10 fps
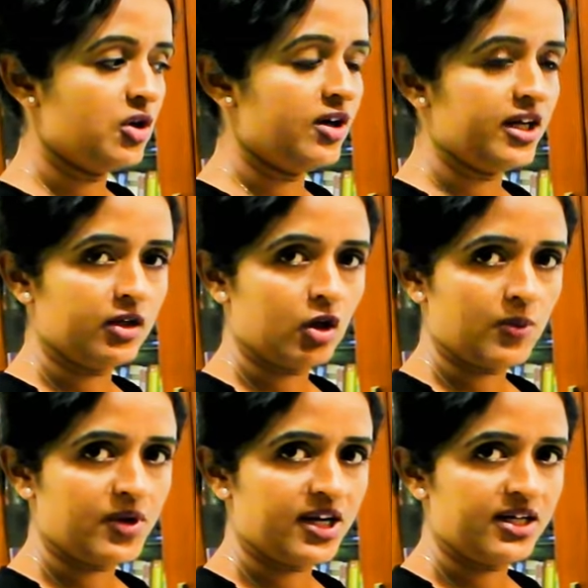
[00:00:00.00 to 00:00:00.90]
got
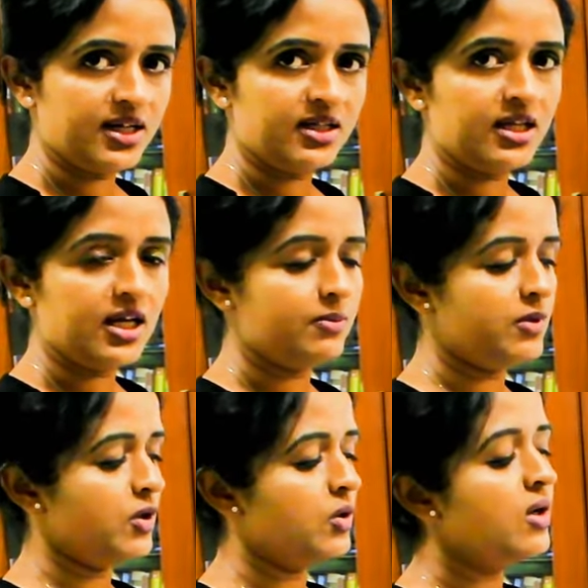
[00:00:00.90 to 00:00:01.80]
incorporated in the
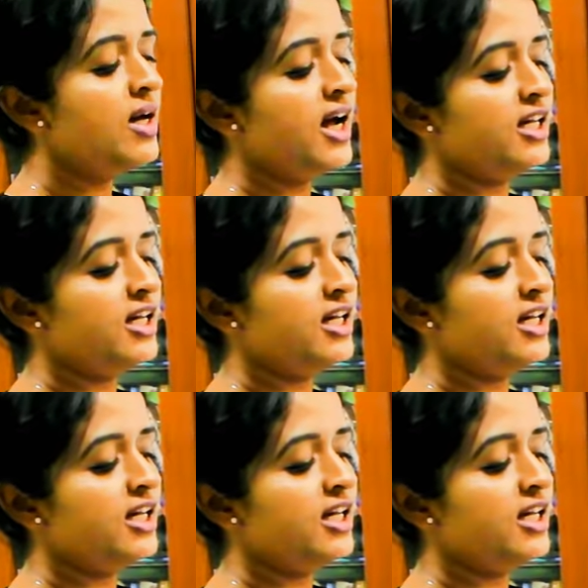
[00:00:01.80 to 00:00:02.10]
embryo